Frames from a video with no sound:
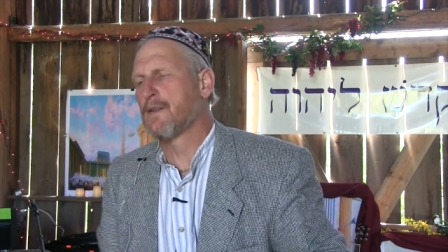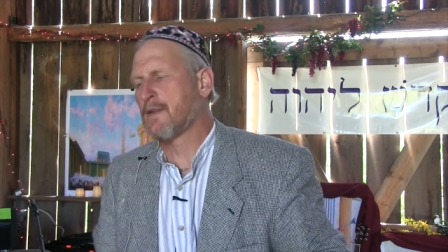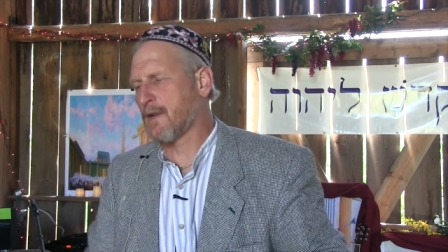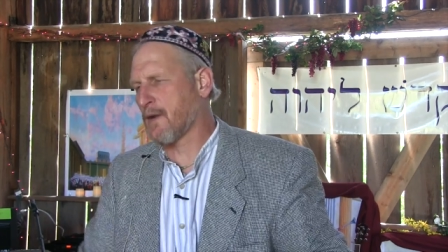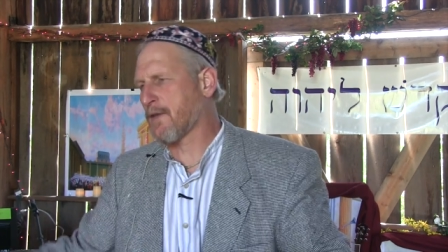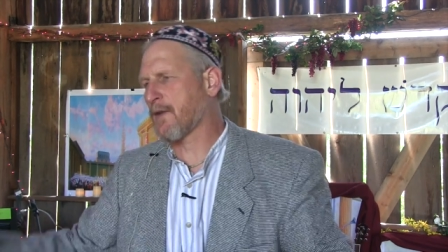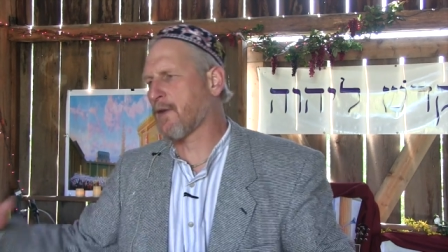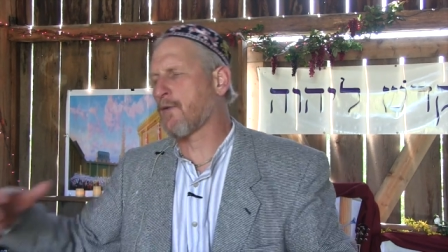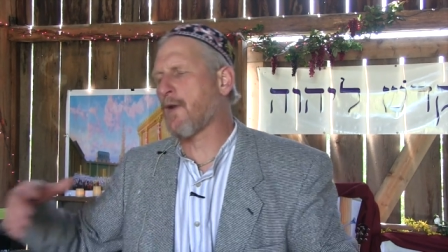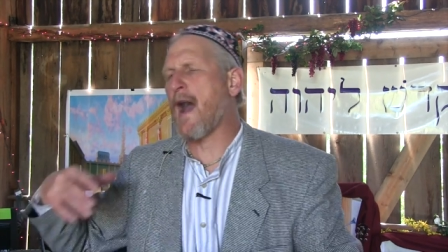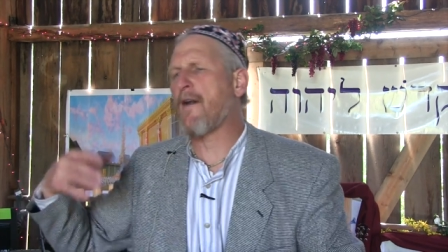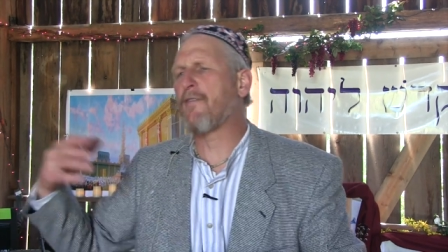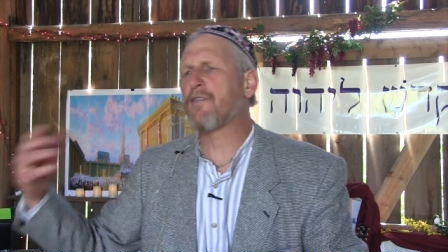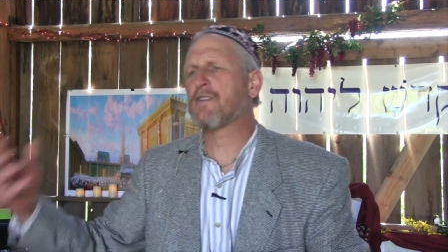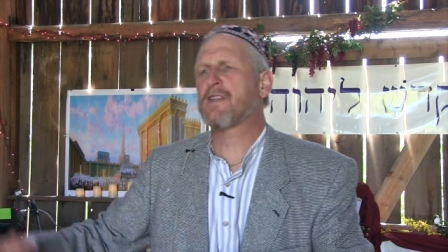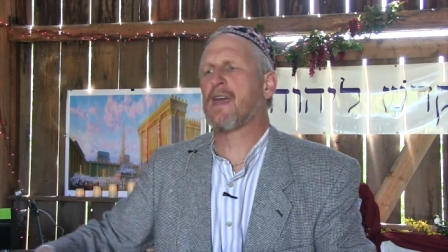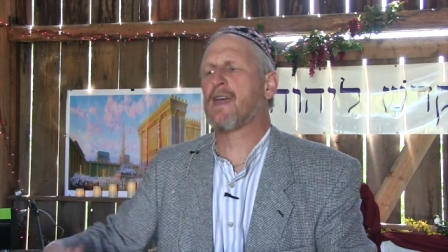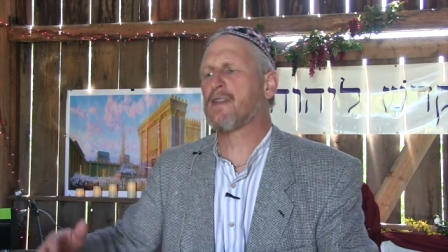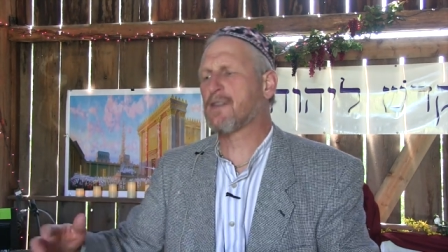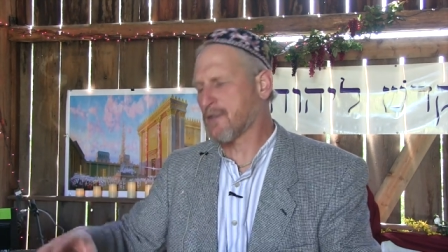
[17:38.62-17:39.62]
you know, the
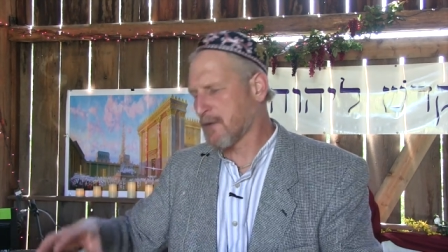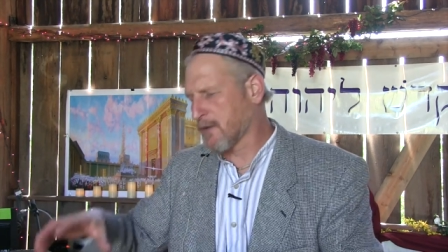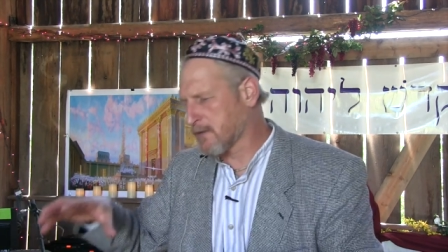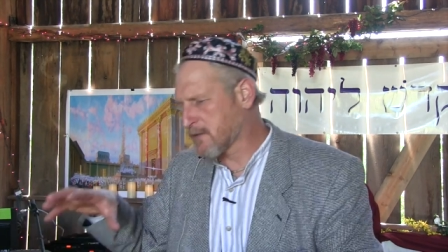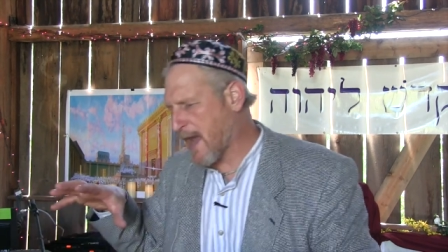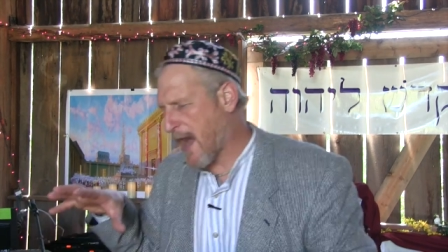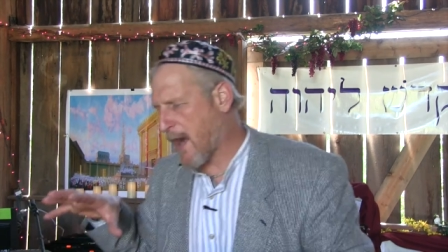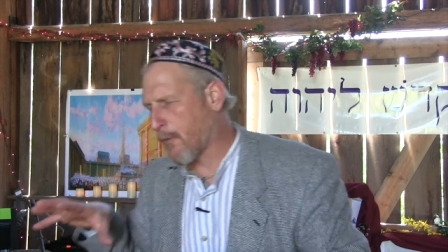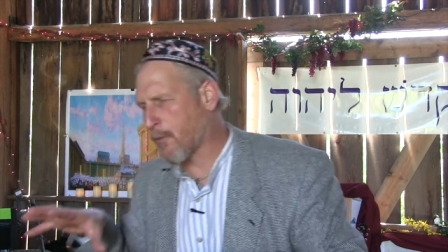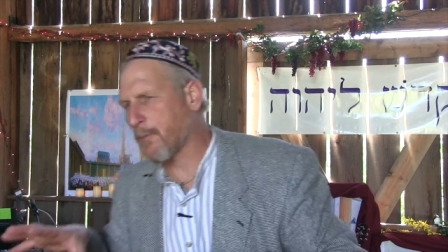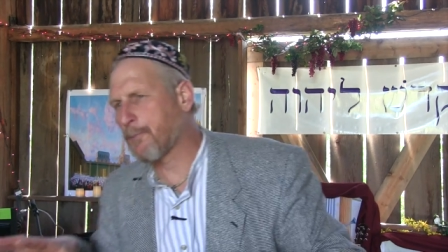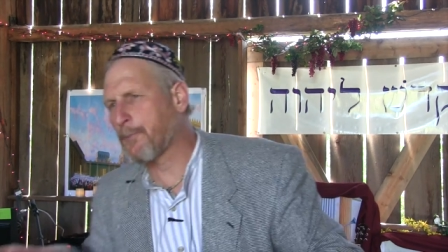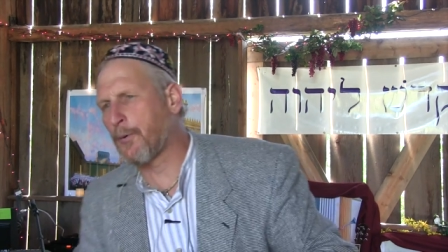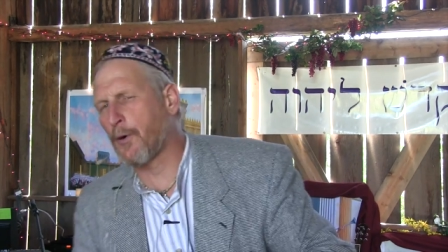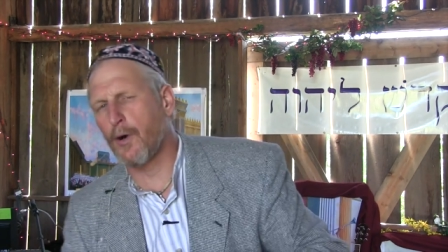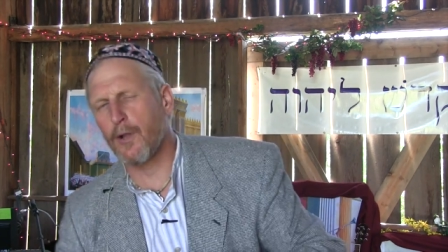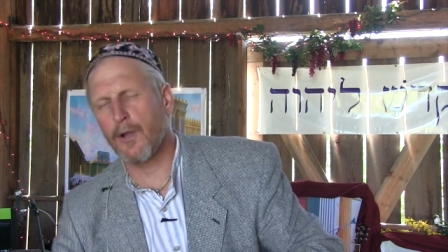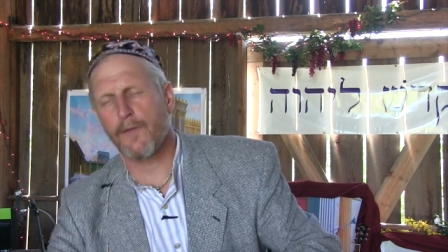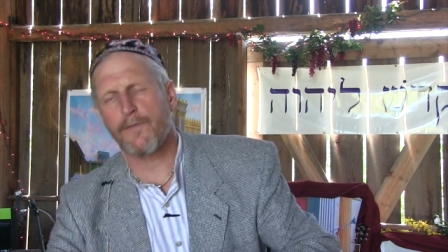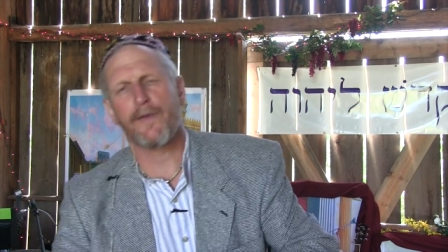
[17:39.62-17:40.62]
gravitational downward
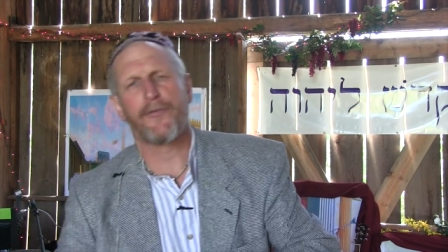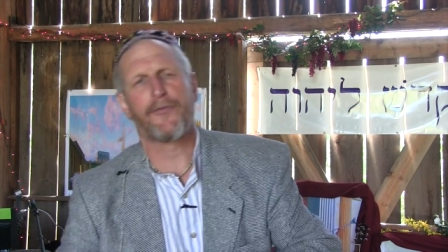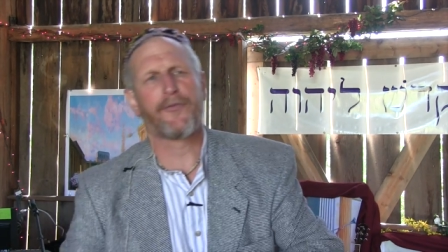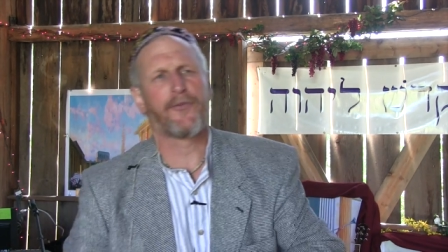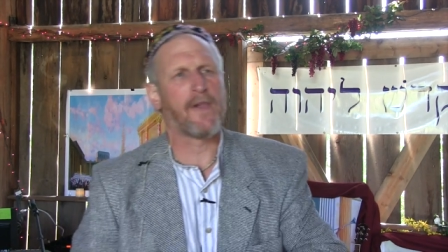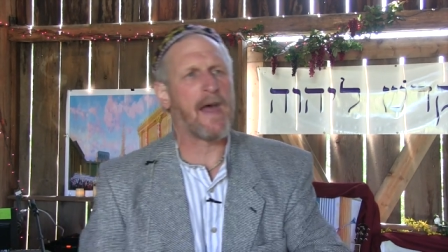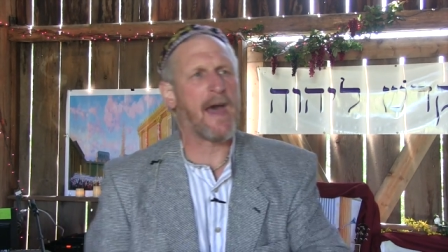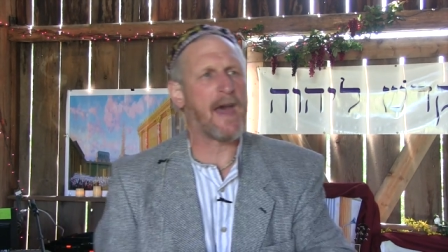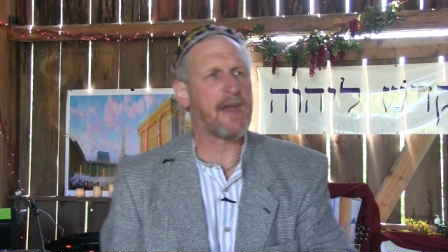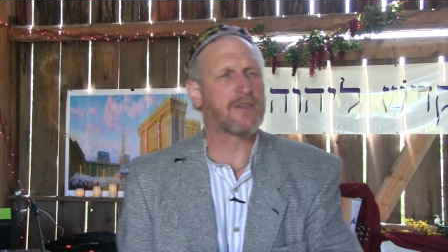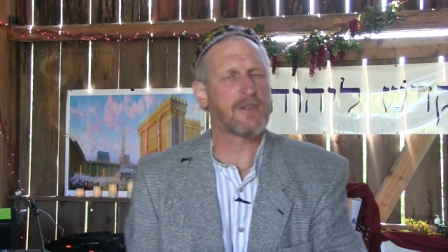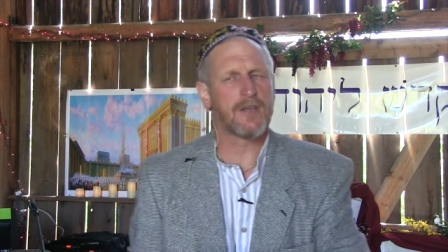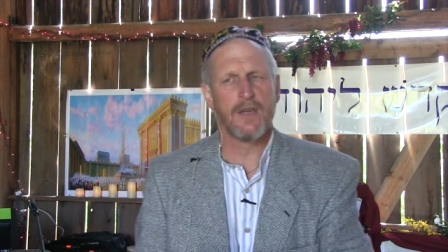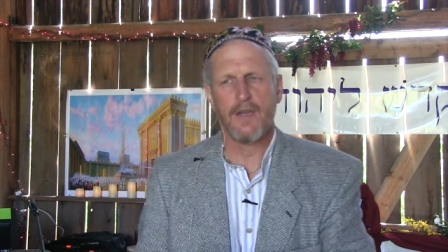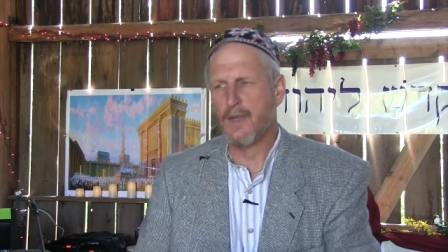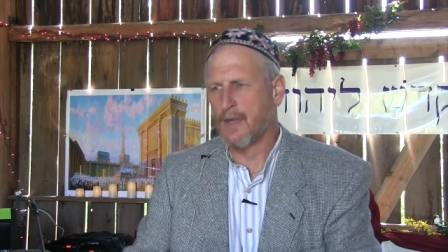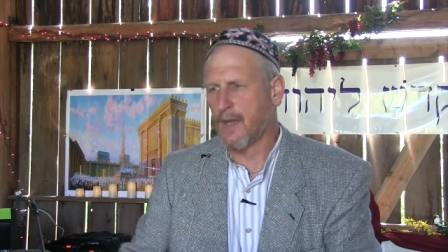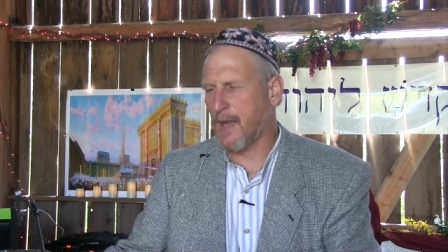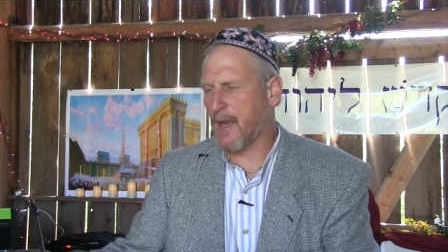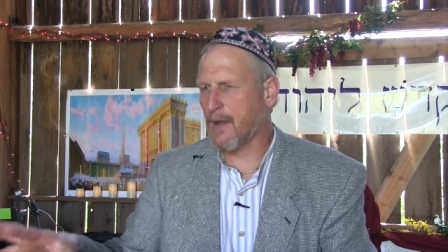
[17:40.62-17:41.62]
pull of the flesh
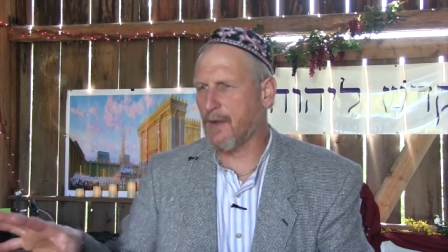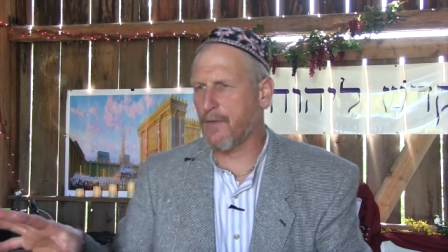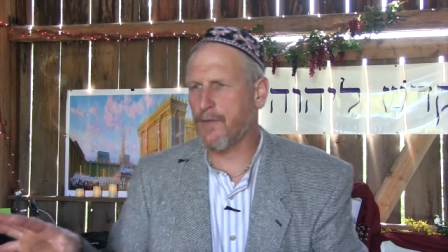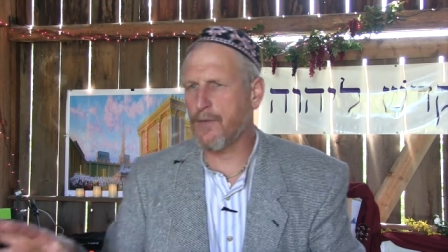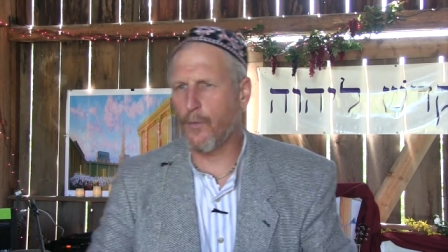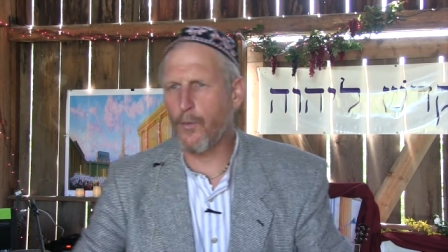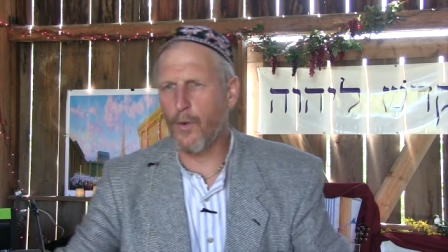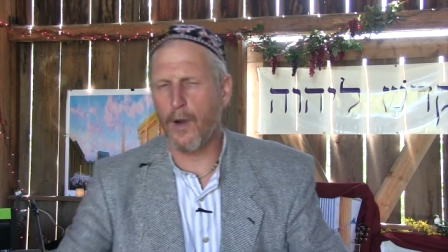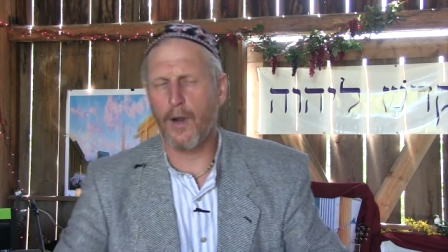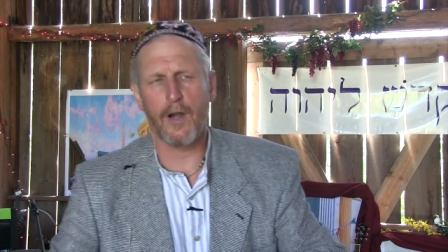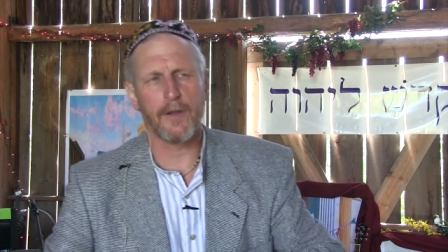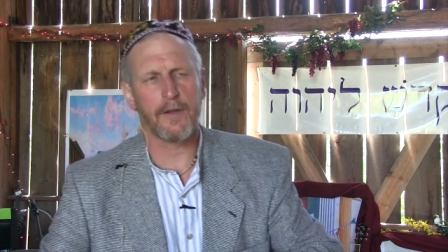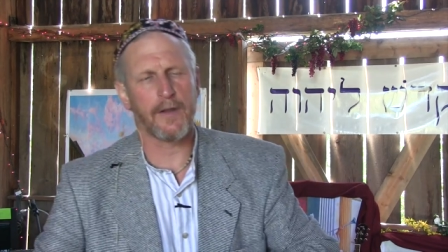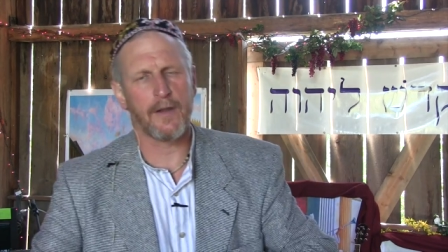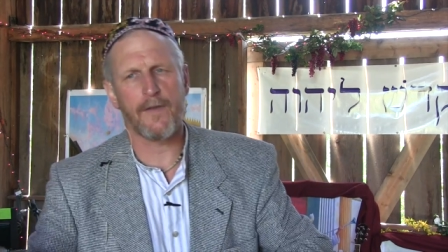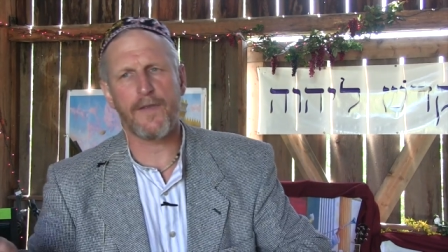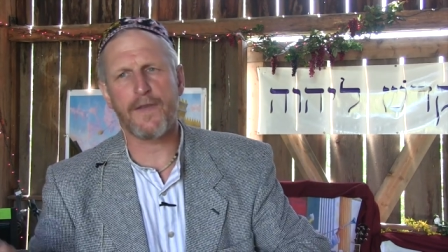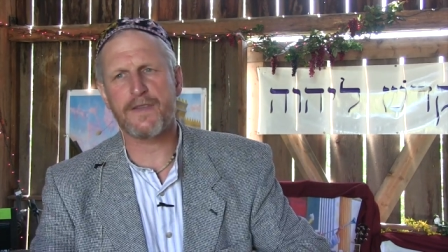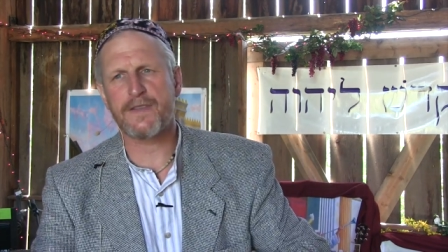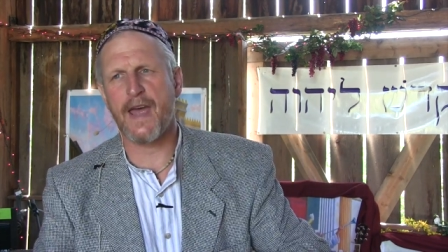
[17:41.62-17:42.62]
and of the world
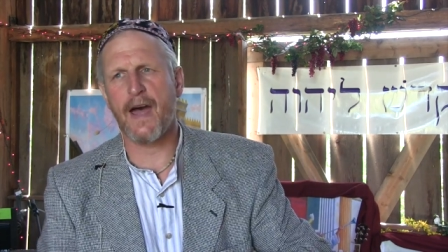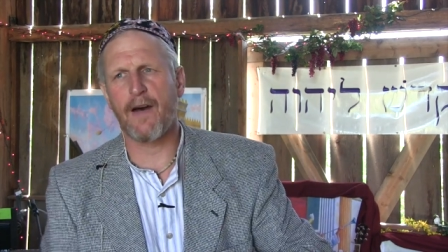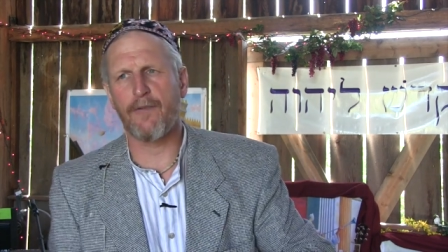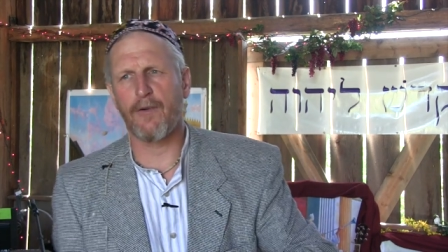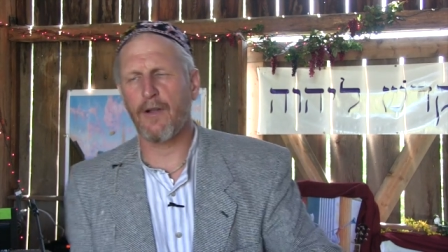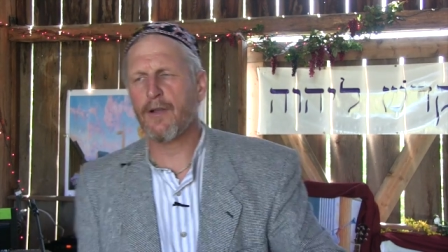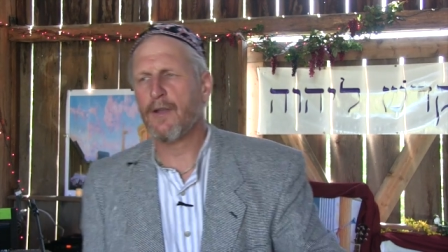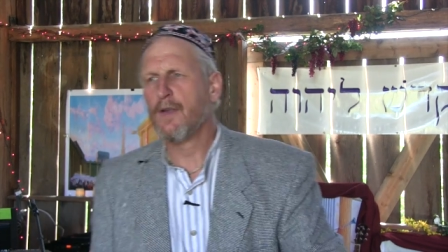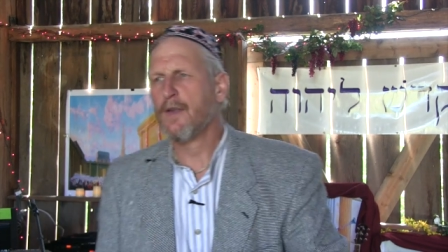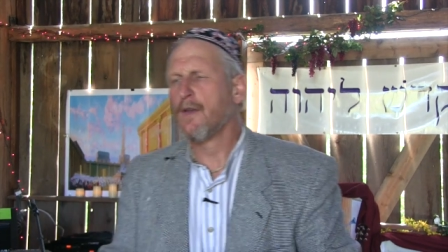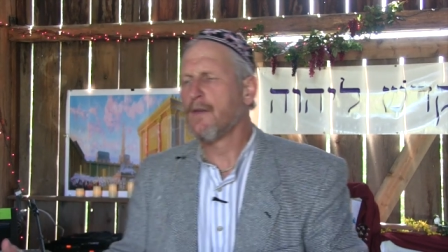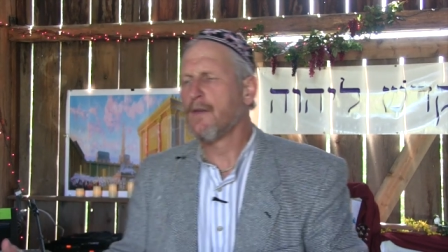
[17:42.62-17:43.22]
and of the devil,